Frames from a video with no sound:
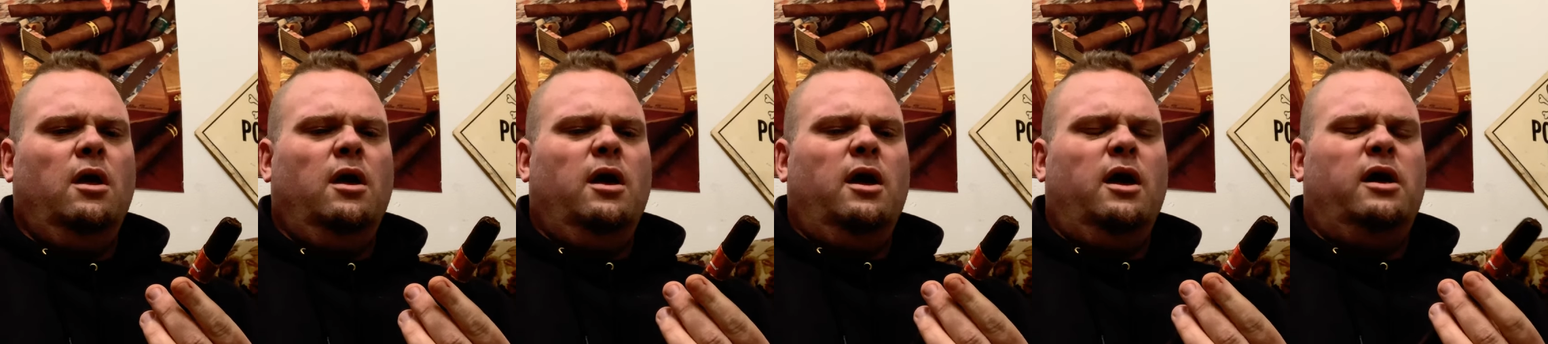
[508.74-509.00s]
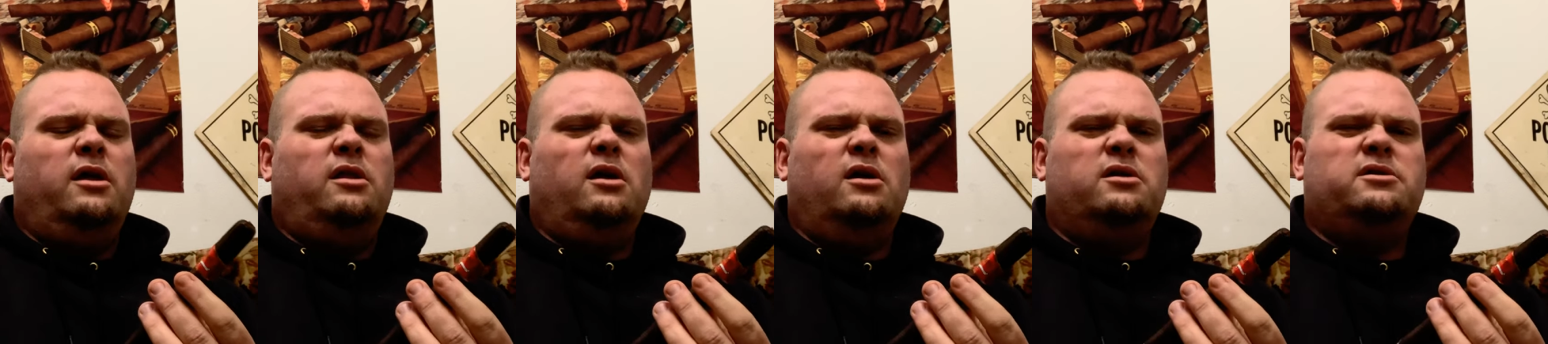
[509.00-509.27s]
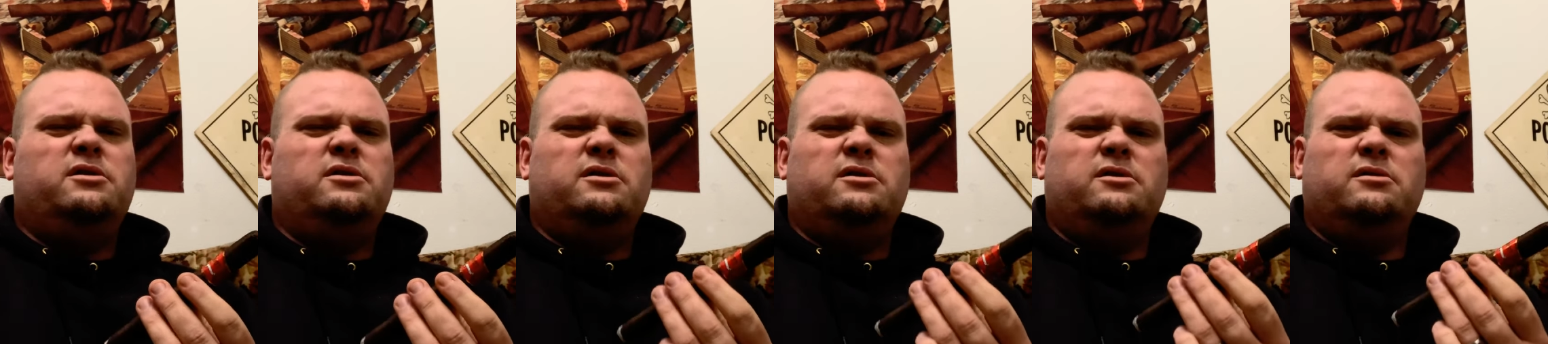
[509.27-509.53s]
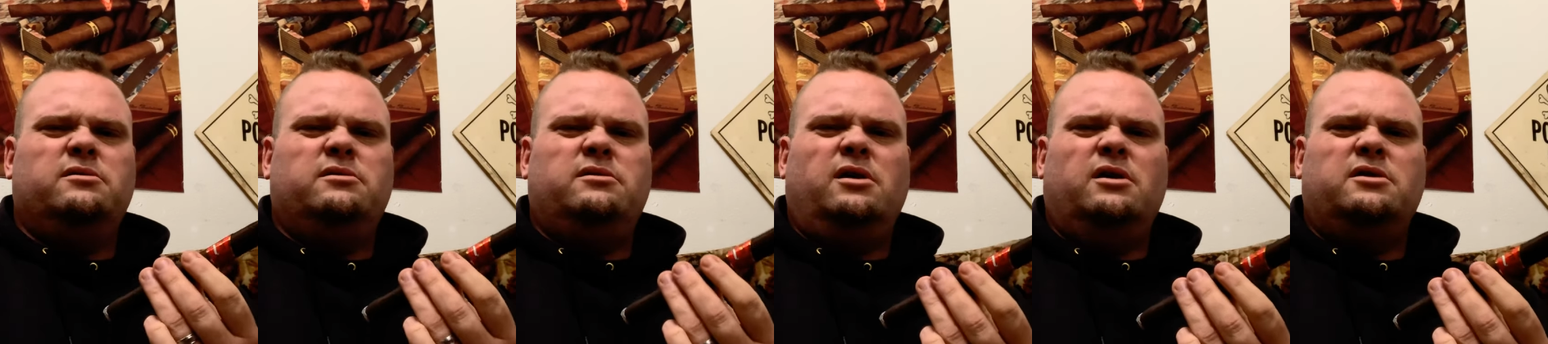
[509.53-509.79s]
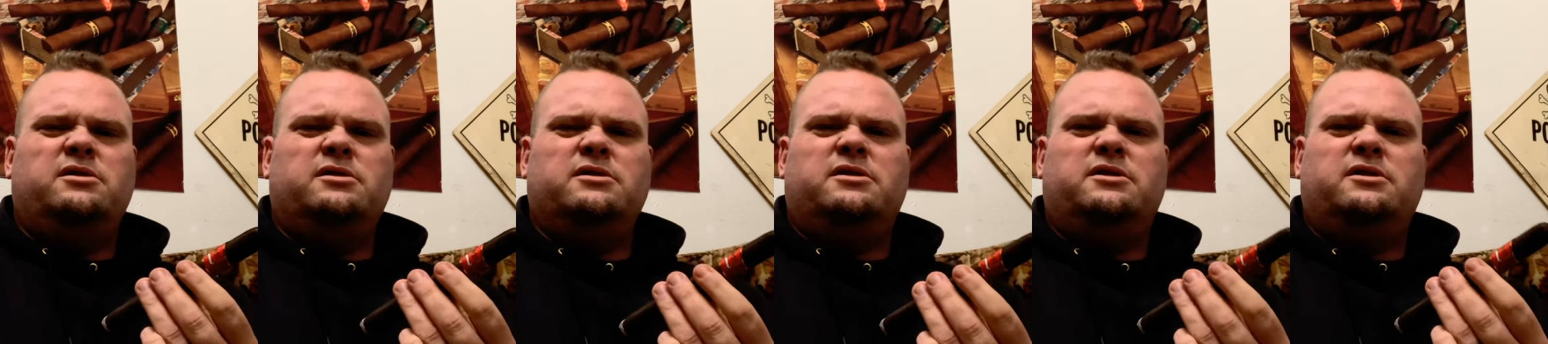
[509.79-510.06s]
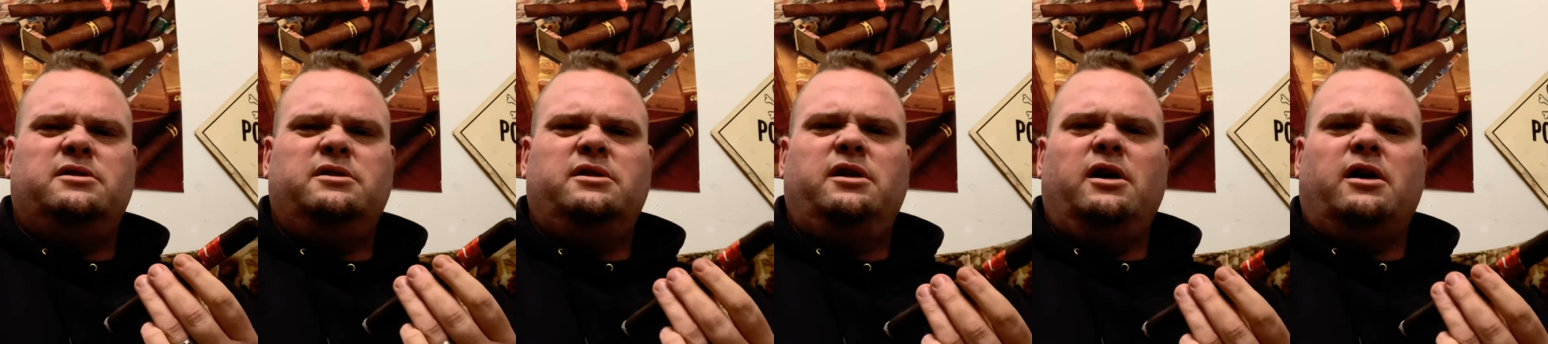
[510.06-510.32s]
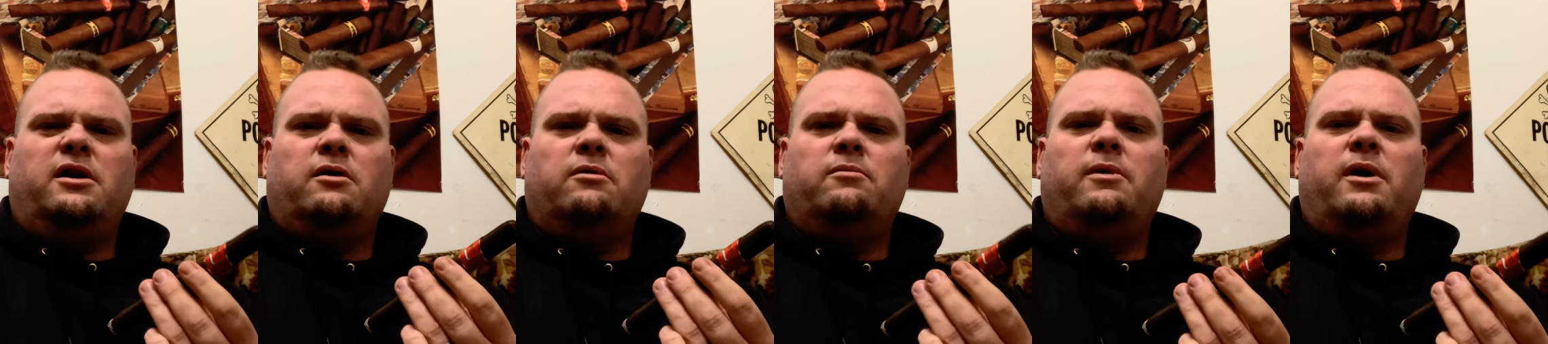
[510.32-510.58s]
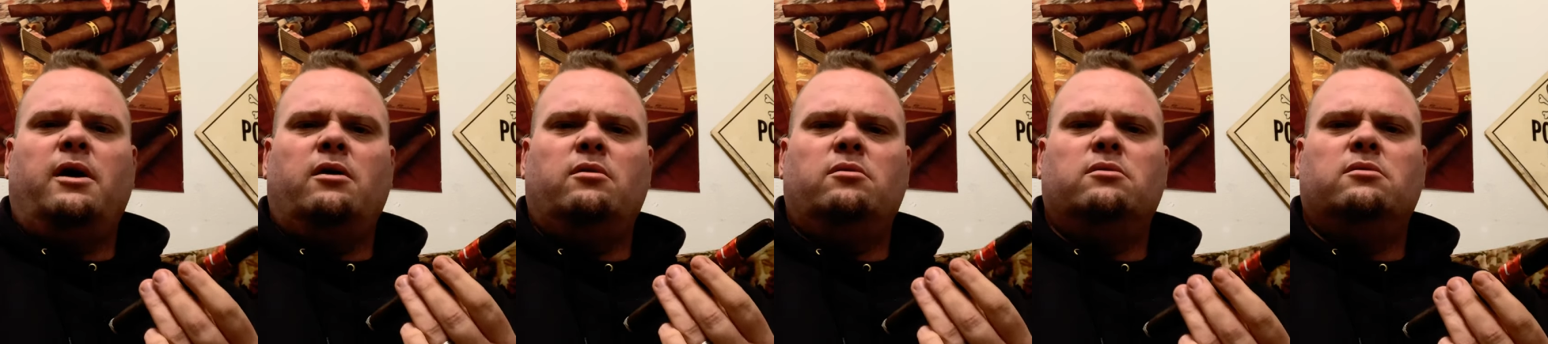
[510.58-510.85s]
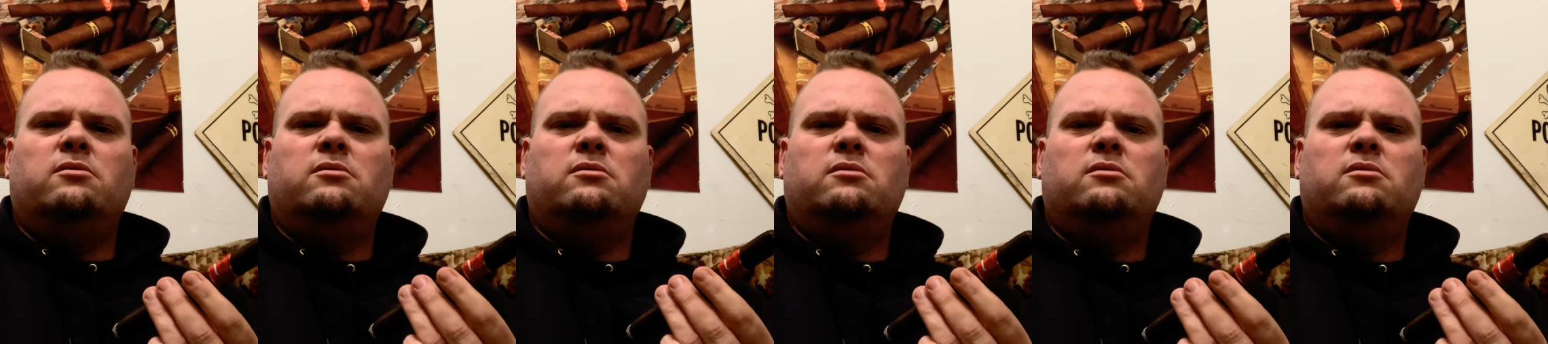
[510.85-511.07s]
It doesn't stick around